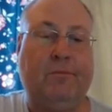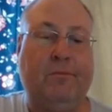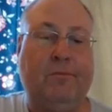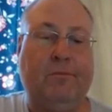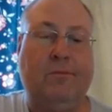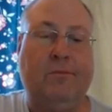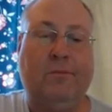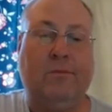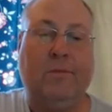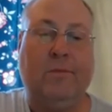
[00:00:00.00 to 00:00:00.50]

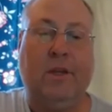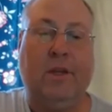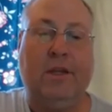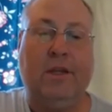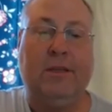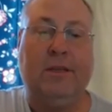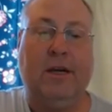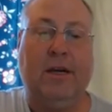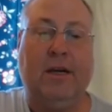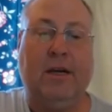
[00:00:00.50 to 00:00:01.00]
Qatar, come
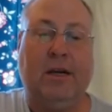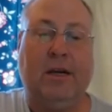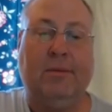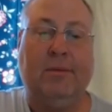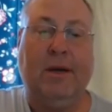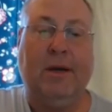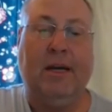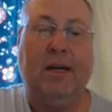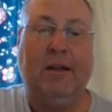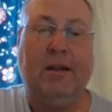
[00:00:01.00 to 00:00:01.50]
on, you
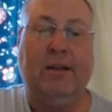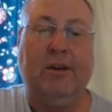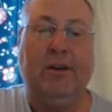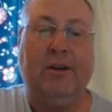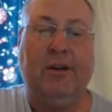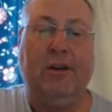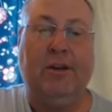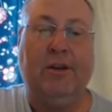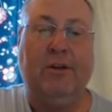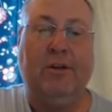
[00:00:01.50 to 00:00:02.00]
can do it.
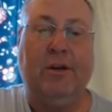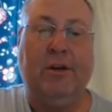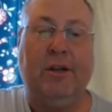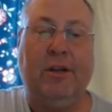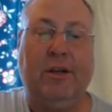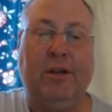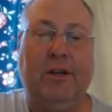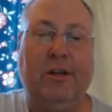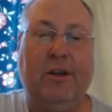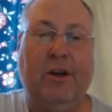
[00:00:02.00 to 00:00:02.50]
No,
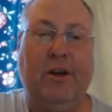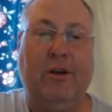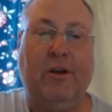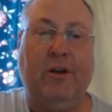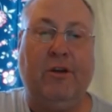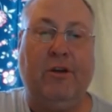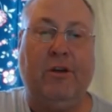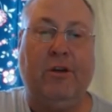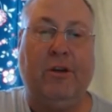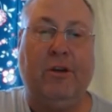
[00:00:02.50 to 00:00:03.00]
you're going
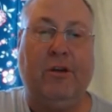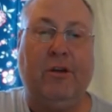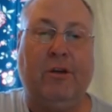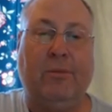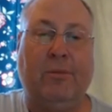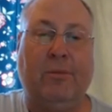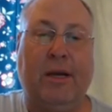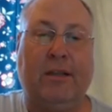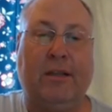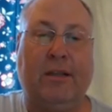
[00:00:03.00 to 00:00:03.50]
back to
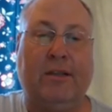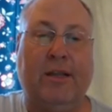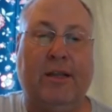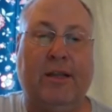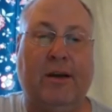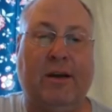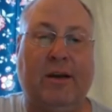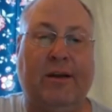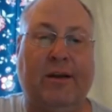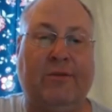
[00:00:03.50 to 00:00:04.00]
town after
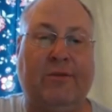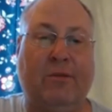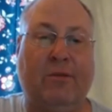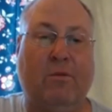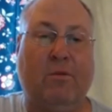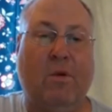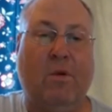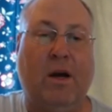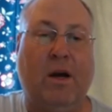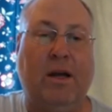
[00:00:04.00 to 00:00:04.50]
one
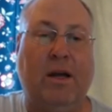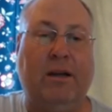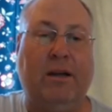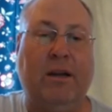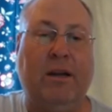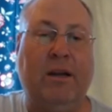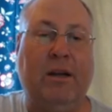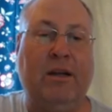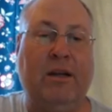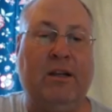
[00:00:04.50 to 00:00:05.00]

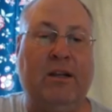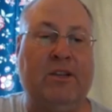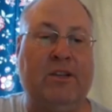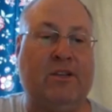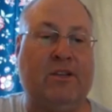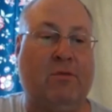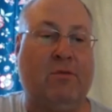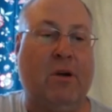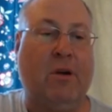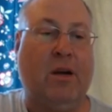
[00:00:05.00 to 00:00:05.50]
square
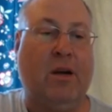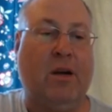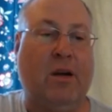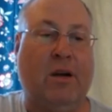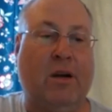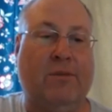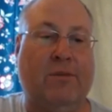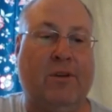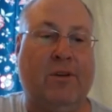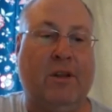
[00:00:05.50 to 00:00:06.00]
of clear
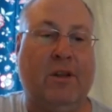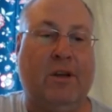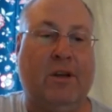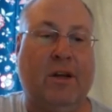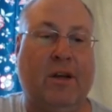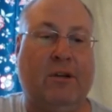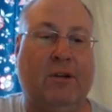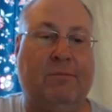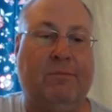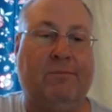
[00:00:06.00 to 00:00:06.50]
out.
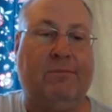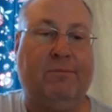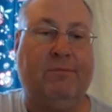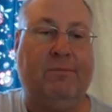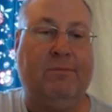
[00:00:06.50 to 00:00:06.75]
Yeah.